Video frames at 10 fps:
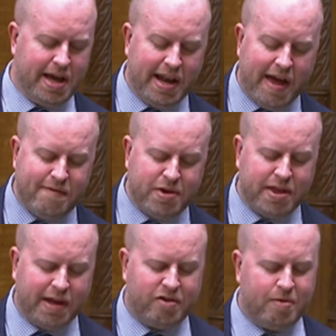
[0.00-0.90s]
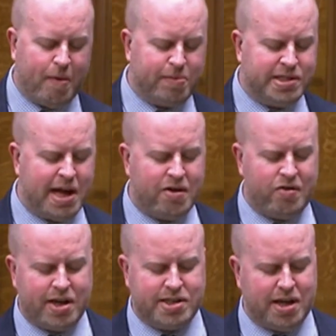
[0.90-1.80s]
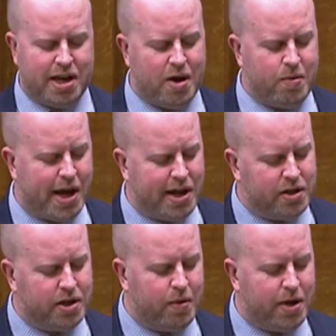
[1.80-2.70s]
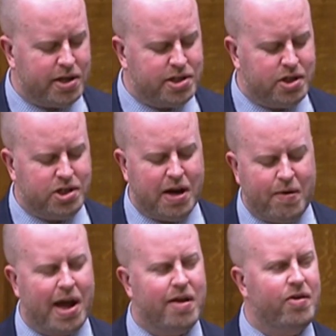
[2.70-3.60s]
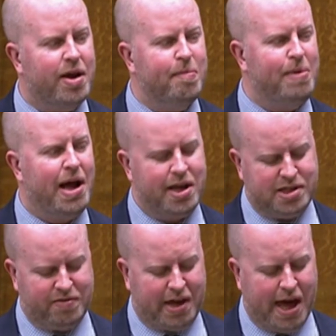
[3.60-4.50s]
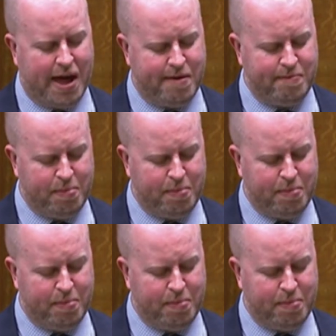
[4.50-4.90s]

in everything from obstetrics and neonatal units to geriatric and palliative care.